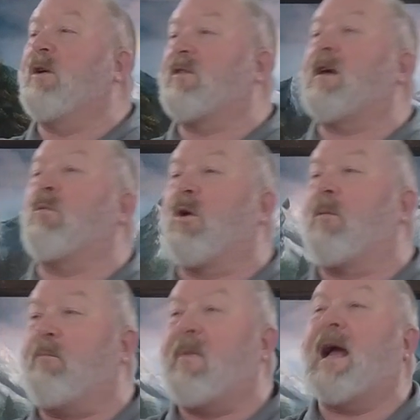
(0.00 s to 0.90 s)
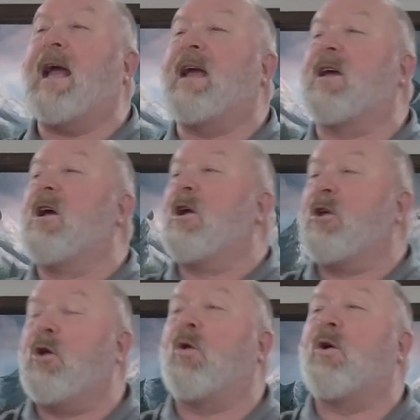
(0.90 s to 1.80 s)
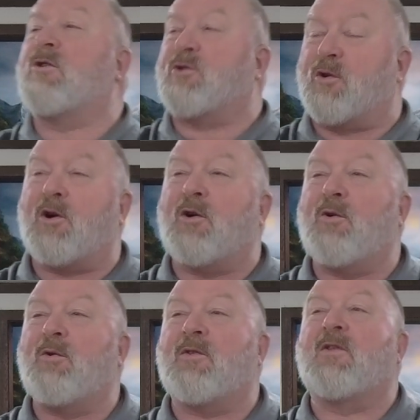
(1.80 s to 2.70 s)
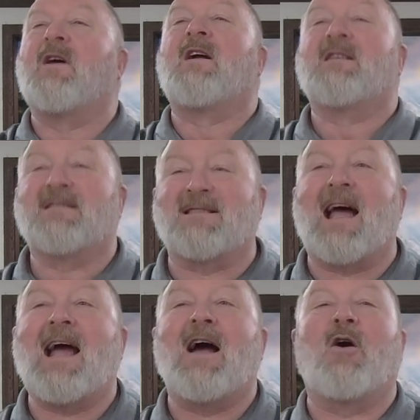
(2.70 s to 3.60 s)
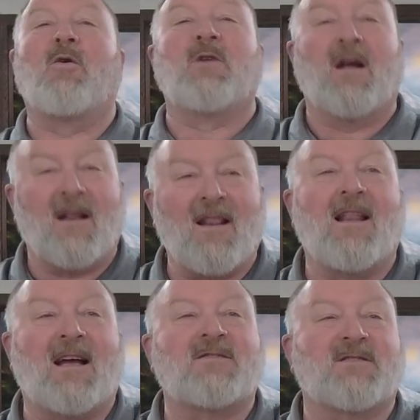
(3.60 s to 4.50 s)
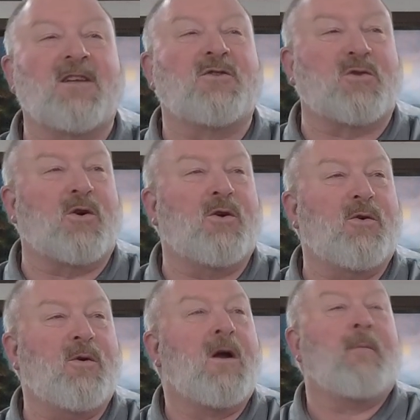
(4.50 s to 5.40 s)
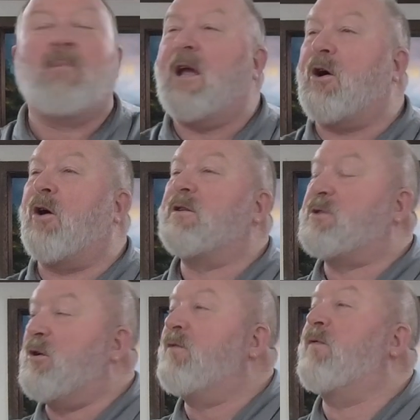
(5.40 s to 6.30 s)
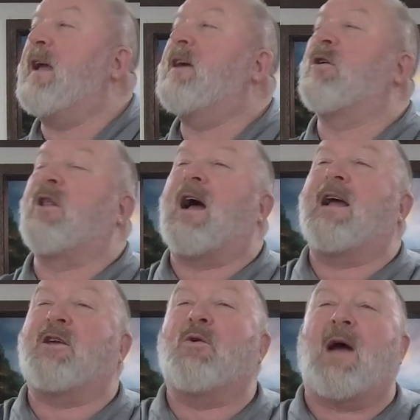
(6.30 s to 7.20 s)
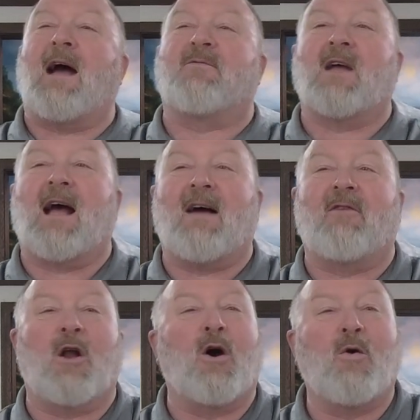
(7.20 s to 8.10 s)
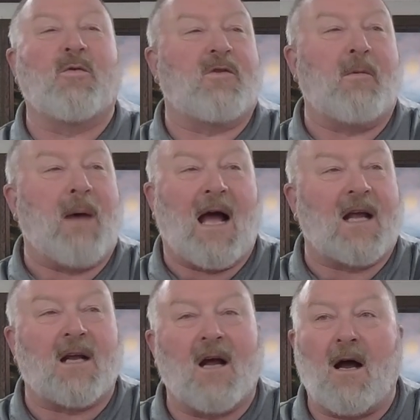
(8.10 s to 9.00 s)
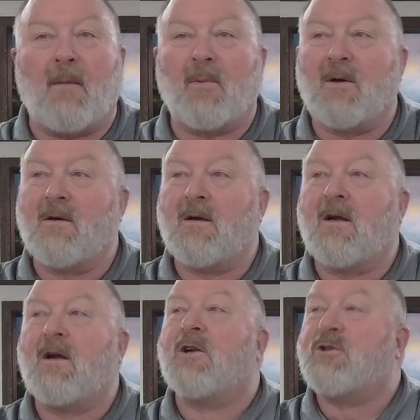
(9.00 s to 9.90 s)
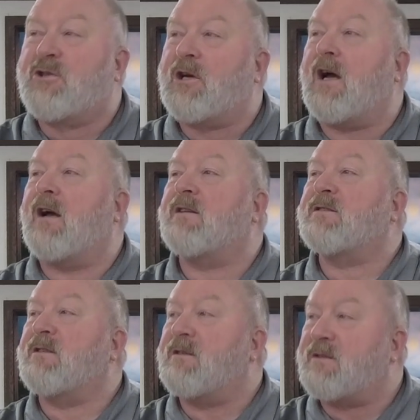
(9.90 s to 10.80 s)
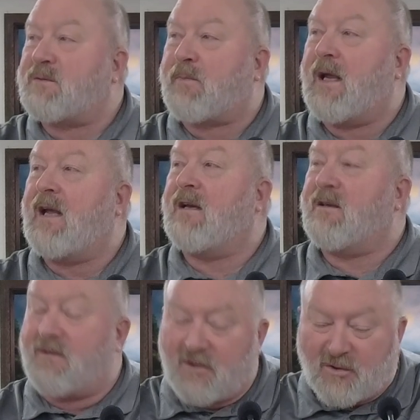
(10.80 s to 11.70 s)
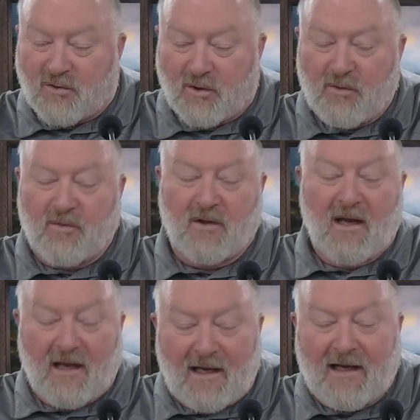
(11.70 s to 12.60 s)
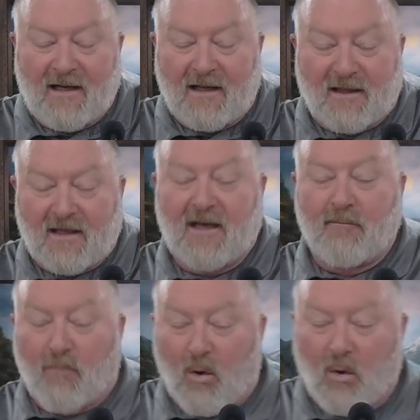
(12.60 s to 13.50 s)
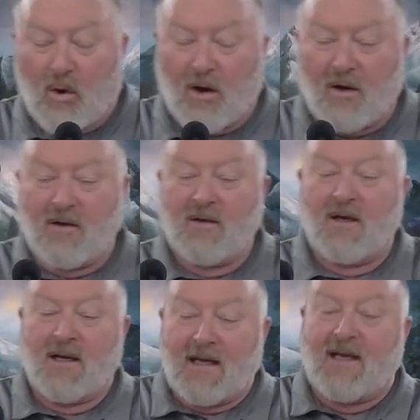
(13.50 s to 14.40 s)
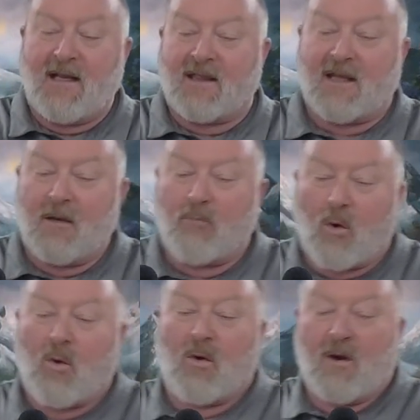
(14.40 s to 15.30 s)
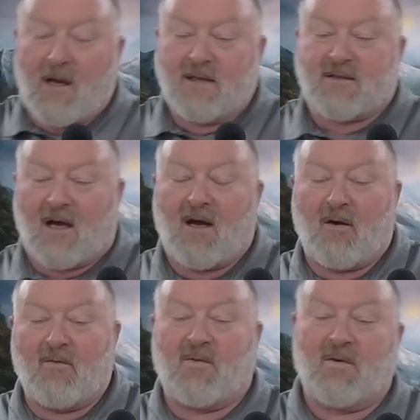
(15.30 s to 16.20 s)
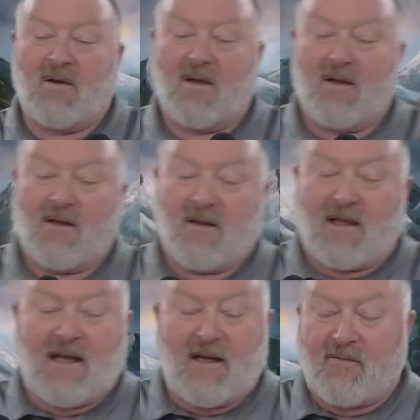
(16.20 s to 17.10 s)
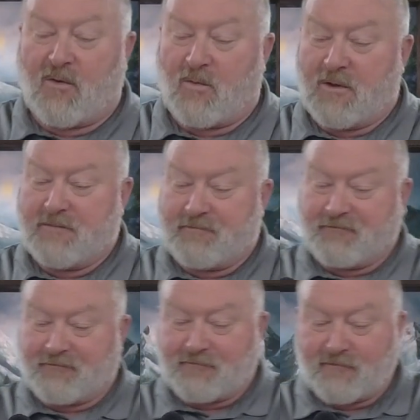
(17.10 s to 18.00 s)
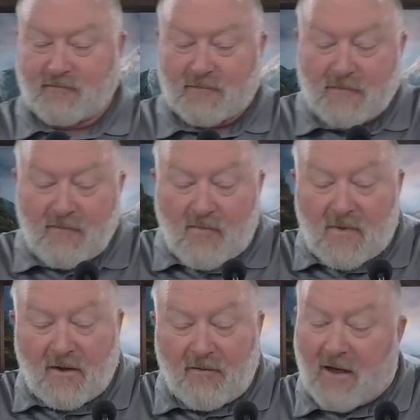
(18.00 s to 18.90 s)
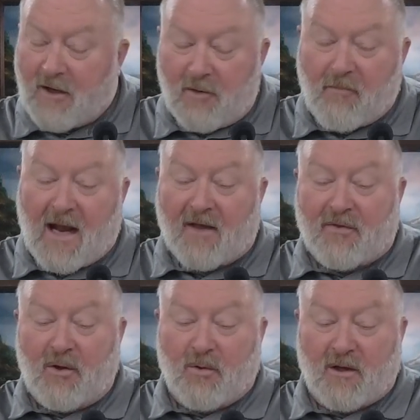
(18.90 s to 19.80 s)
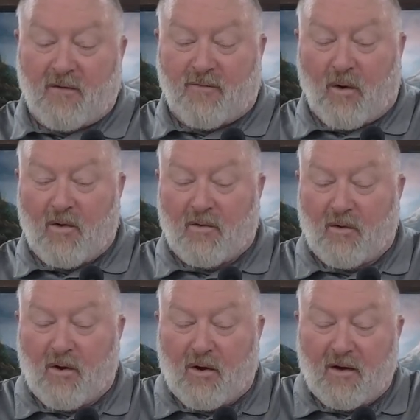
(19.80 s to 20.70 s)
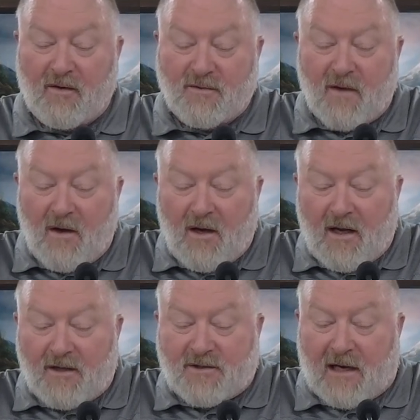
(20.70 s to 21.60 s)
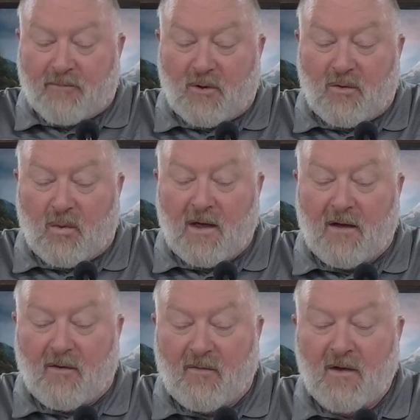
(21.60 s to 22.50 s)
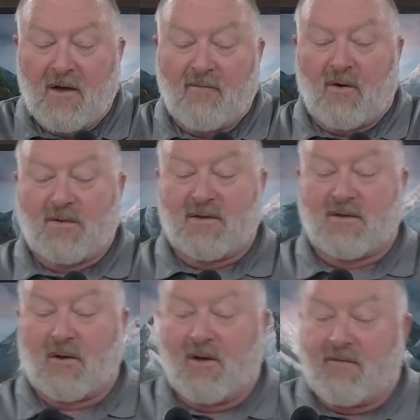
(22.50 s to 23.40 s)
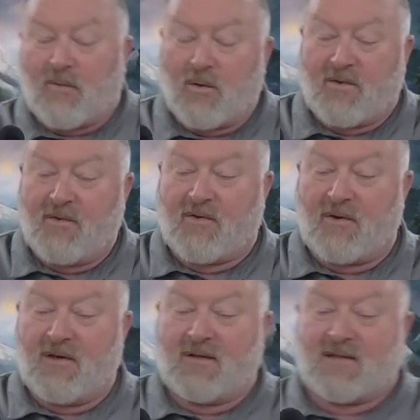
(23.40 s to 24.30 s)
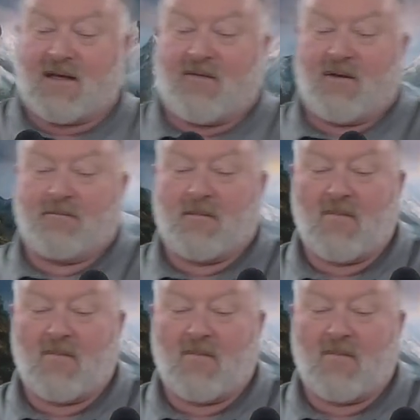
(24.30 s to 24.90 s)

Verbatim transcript: is it will make your truth sound less than true because you feel like you have to have an oath to back it up. Just speak the truth. Anything more, anything more is of the evil one. Here in Matthew, a little farther on in, in chapter 12, verses 34 through 37,